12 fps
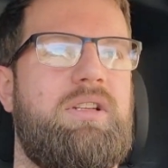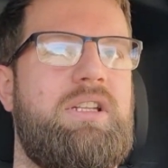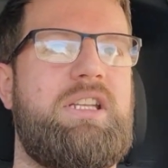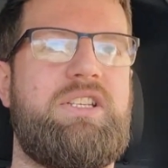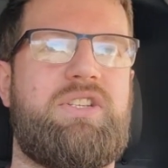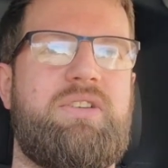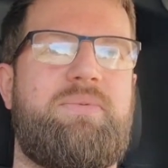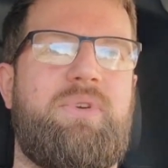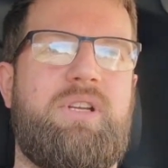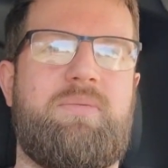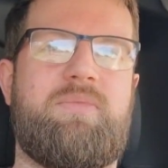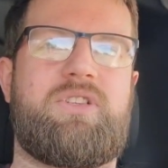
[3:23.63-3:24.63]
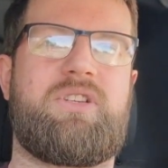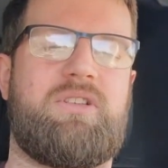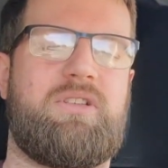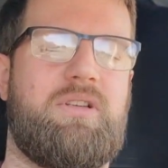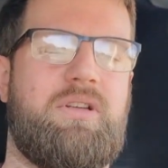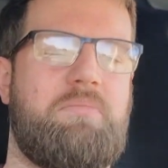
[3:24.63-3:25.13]
easier for him
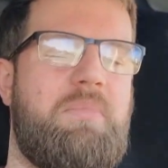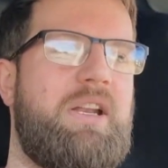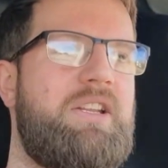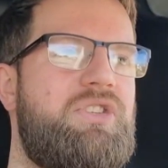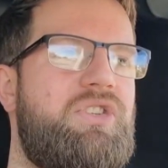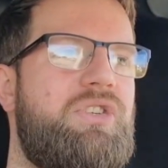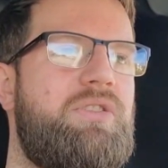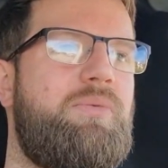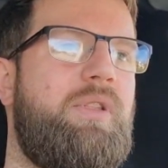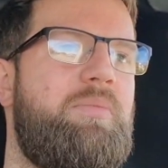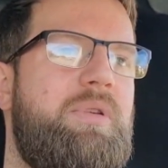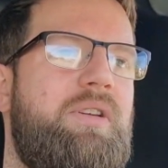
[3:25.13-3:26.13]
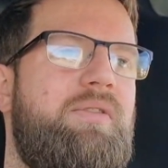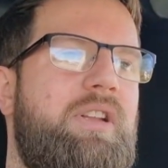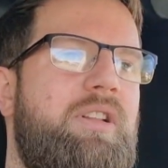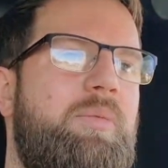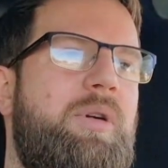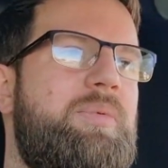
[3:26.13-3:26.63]
to manage with it being a
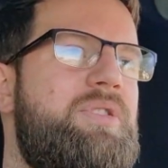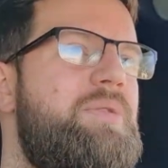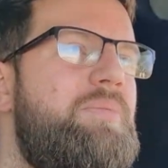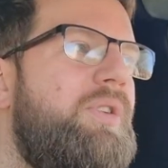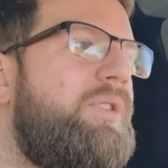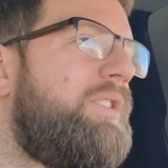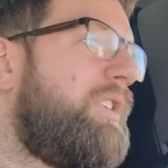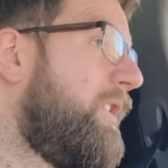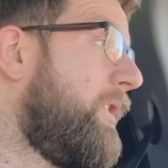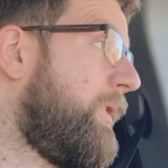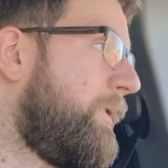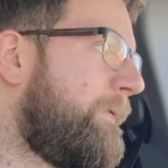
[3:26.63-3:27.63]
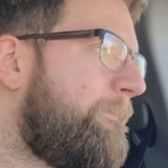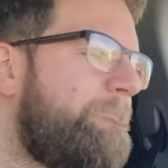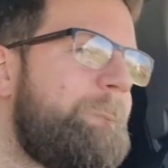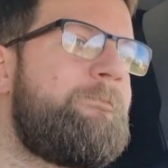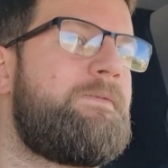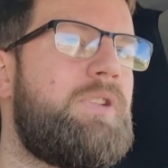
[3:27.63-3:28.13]
rental property, but
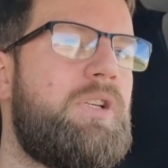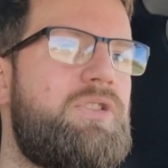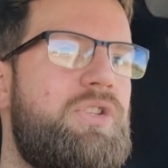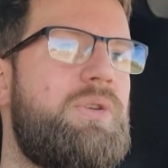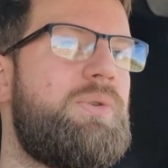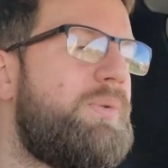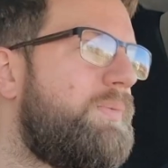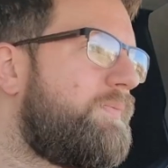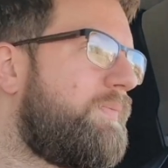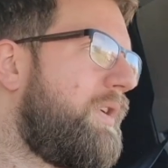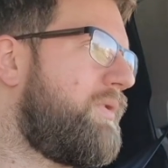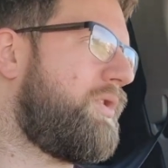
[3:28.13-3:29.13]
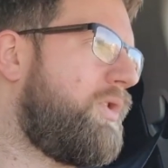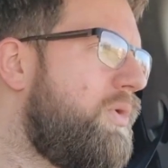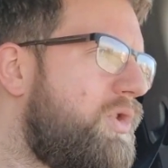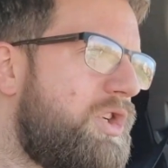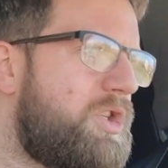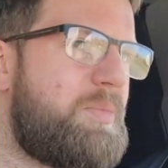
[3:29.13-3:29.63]
two, it's a
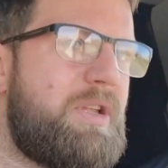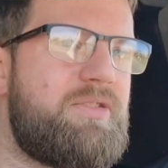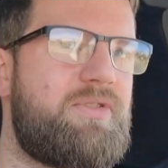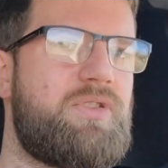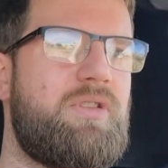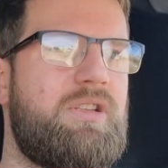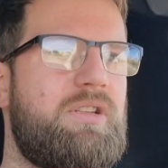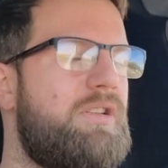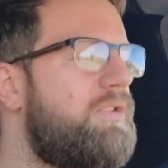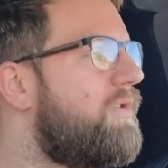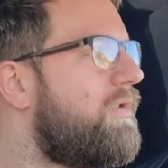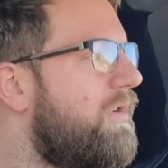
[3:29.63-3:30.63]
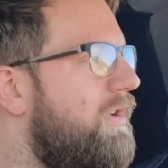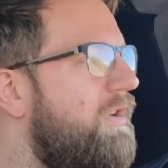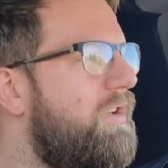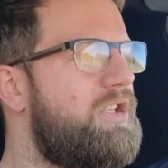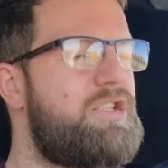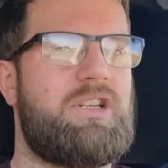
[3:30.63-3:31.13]
huge expense for something that
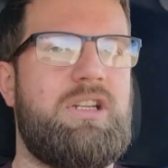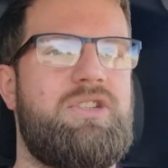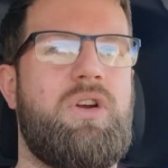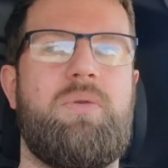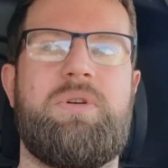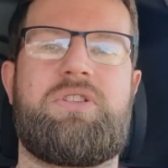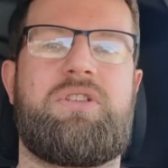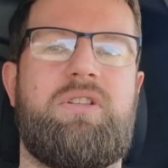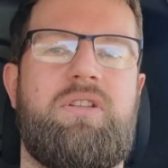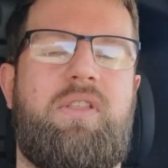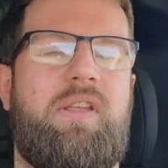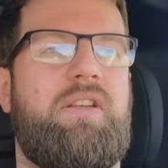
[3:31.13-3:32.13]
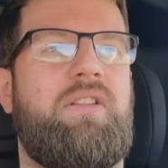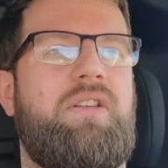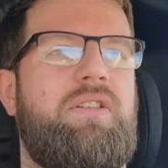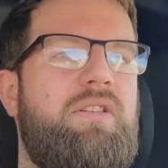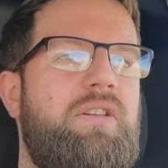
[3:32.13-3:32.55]
it's always the thing that